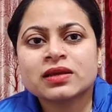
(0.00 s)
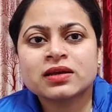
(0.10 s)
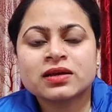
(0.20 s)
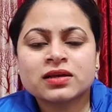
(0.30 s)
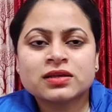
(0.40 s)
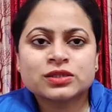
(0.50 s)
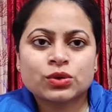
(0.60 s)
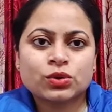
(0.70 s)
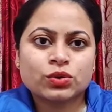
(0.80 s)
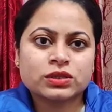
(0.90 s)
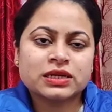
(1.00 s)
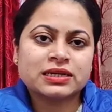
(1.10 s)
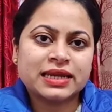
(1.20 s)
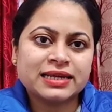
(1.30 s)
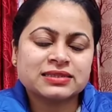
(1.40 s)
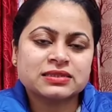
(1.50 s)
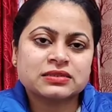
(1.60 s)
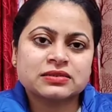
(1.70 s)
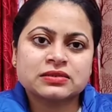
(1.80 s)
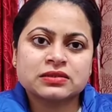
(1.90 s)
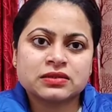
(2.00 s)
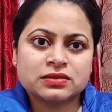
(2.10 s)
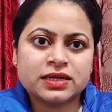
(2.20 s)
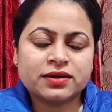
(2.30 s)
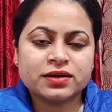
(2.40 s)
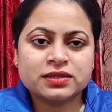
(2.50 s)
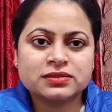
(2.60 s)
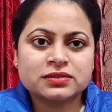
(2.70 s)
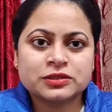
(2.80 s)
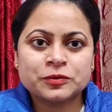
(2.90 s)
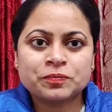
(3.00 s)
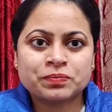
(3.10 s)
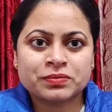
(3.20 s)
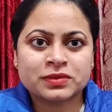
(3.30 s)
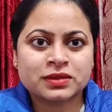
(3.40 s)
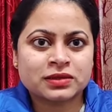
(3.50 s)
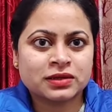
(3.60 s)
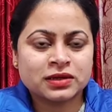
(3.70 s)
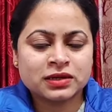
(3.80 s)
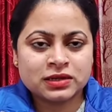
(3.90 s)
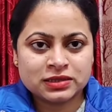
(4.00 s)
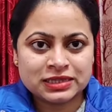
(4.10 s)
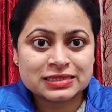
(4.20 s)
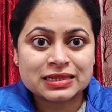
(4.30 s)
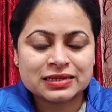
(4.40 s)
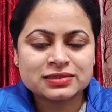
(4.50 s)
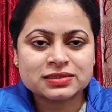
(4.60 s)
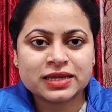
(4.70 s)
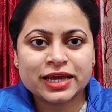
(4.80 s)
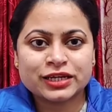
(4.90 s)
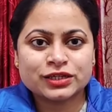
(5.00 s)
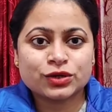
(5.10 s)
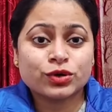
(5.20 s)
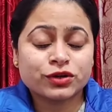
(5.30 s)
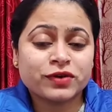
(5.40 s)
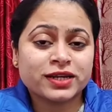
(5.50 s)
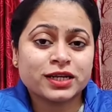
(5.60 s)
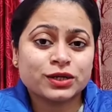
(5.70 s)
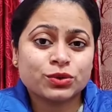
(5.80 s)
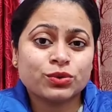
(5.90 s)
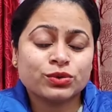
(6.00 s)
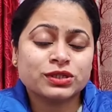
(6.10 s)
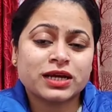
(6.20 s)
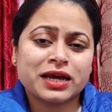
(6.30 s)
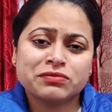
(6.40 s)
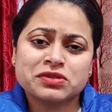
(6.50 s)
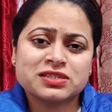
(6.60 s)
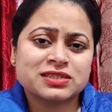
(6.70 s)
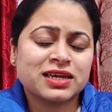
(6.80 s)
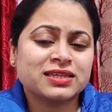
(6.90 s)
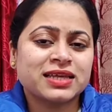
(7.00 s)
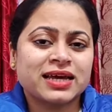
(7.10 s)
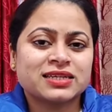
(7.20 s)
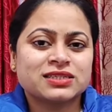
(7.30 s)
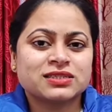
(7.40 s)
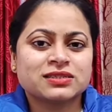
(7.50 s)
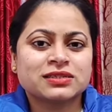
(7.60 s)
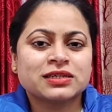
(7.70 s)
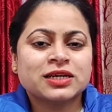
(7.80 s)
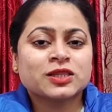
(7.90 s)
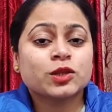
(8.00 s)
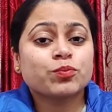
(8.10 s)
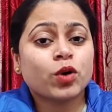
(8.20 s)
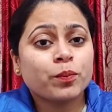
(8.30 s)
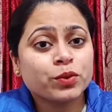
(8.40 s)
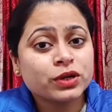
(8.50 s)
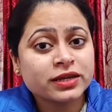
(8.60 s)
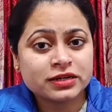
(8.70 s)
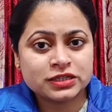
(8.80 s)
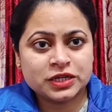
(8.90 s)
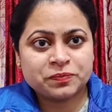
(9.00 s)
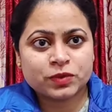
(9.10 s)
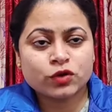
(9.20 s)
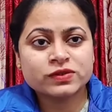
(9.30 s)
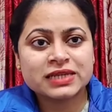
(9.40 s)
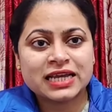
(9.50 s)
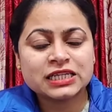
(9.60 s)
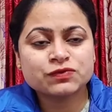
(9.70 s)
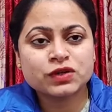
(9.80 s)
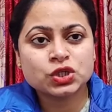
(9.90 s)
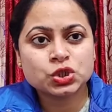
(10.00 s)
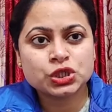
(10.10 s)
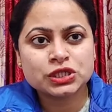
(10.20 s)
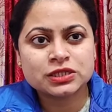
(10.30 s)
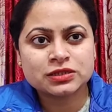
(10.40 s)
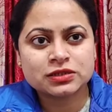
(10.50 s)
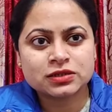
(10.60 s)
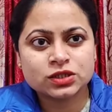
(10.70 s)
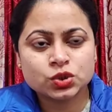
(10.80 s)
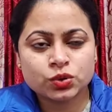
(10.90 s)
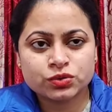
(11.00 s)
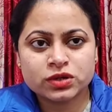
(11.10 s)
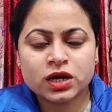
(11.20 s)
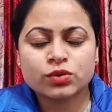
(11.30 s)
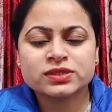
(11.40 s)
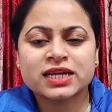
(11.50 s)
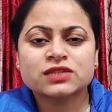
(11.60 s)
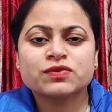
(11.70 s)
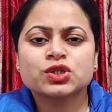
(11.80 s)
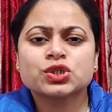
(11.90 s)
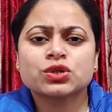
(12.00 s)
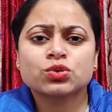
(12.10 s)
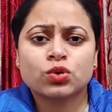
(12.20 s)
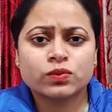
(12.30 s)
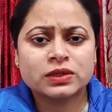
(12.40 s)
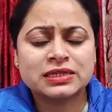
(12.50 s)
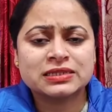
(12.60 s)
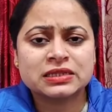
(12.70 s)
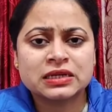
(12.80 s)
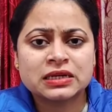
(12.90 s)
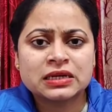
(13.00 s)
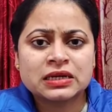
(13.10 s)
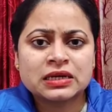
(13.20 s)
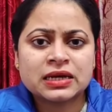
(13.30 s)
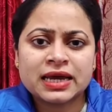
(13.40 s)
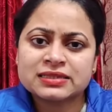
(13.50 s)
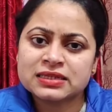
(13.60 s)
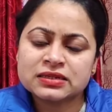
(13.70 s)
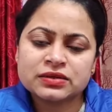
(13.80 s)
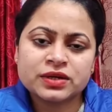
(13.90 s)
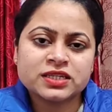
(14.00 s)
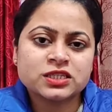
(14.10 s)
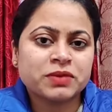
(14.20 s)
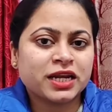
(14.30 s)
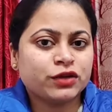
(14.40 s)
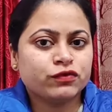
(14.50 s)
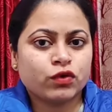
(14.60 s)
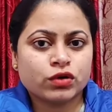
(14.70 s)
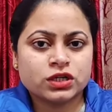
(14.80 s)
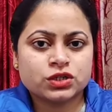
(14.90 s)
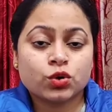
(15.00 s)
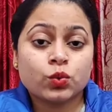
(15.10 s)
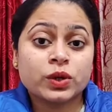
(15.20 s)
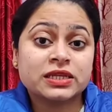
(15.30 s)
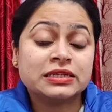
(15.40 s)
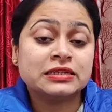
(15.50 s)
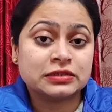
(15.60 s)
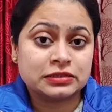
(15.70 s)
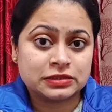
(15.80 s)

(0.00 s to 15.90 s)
So the next there is this list, and on a final note, I would say that the popularity of science fiction genre or science fiction novels has increased manifold over the years,